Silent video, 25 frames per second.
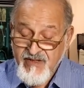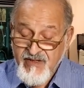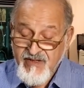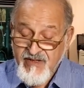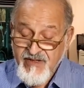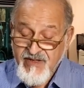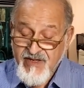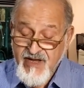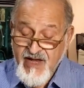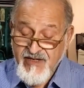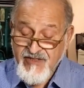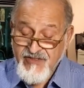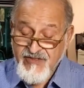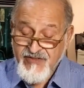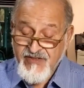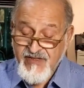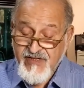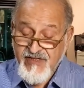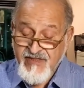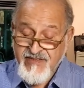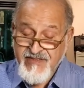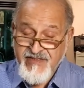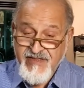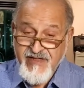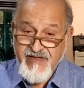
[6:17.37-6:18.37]
Yash
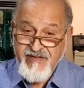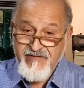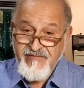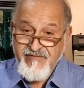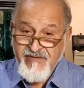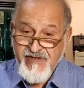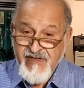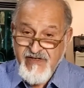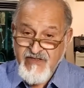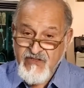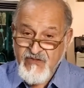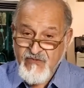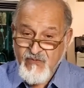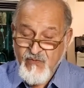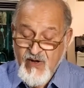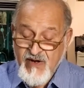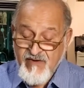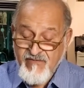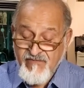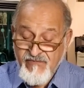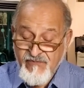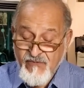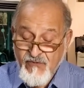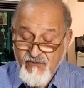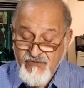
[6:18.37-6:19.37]
13, verse
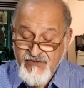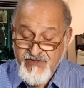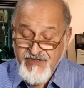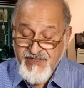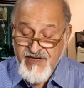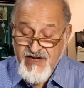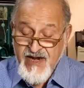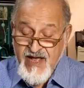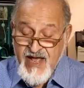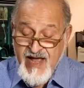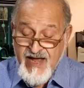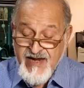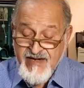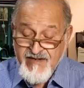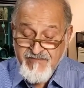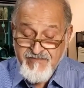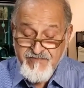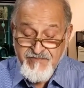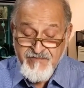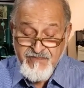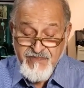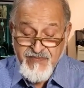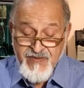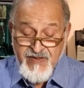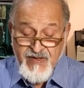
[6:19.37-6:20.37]
149.
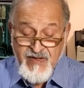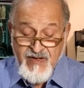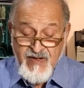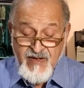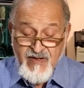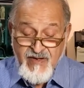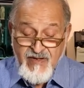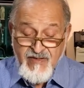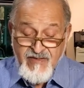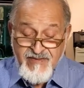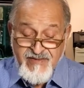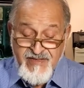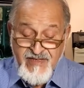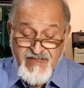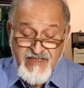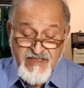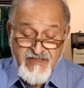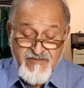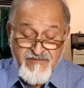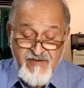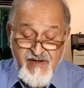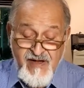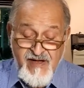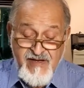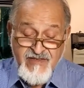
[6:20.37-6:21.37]
This
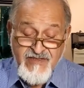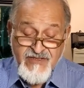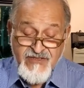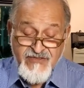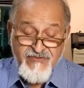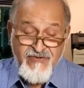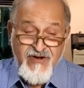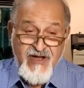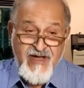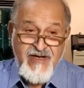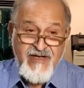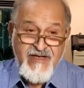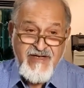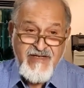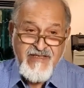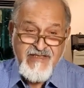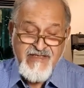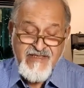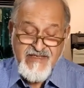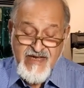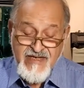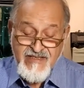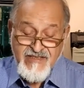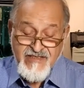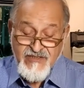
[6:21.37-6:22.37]
verse really
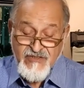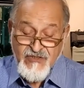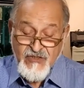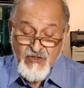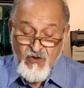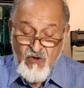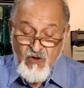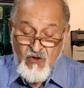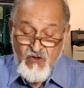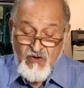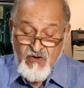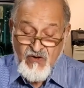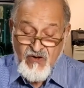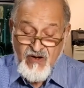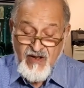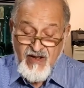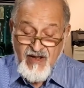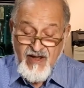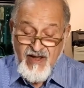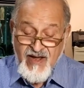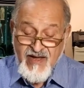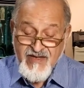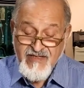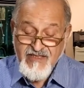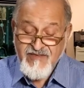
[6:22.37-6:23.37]
says it all
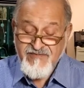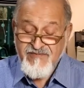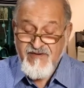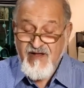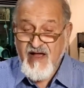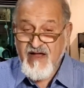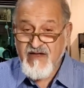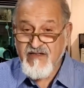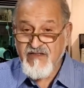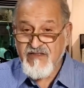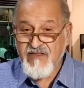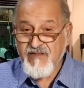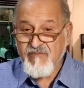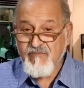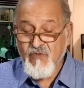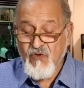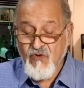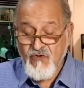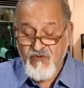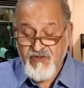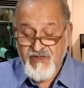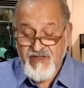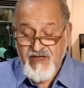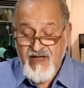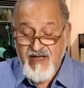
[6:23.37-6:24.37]
as far as the
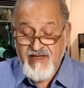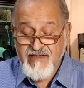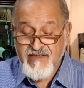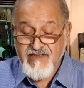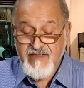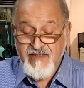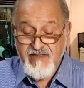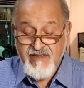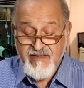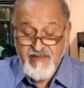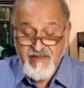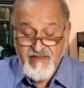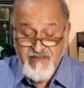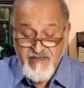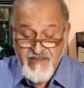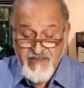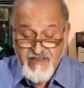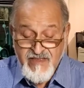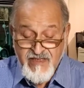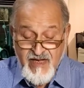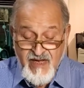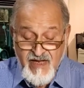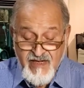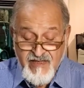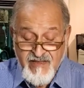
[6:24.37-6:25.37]
MUKTADS are
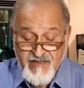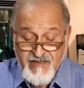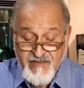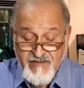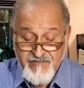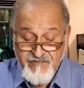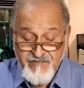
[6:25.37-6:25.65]
concerned.